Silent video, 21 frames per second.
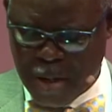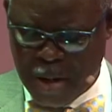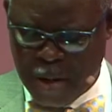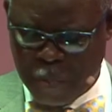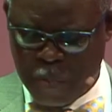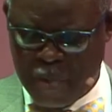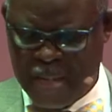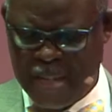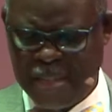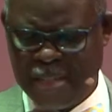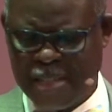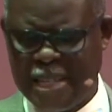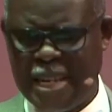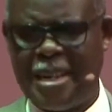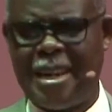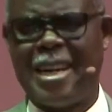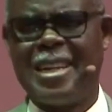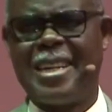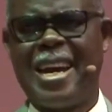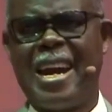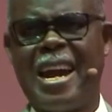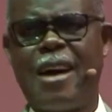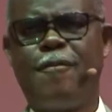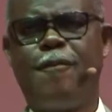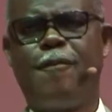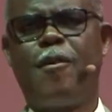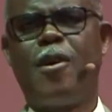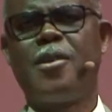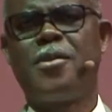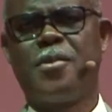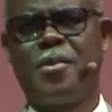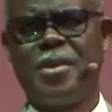We did say that there are
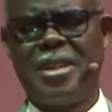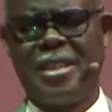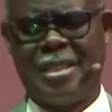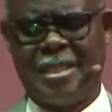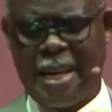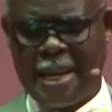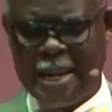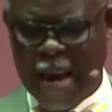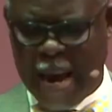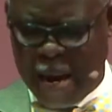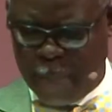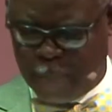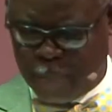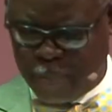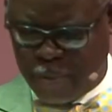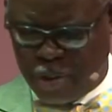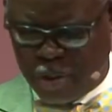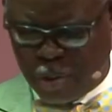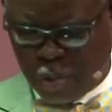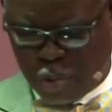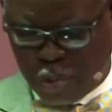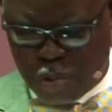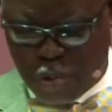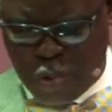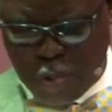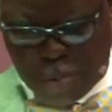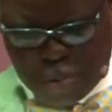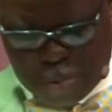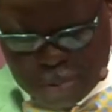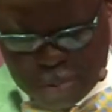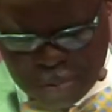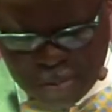four things that happened to
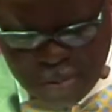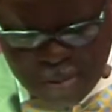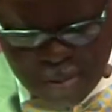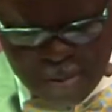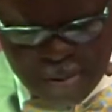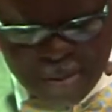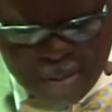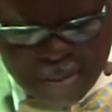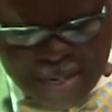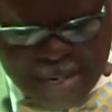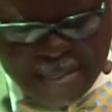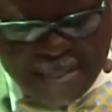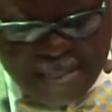Ruth that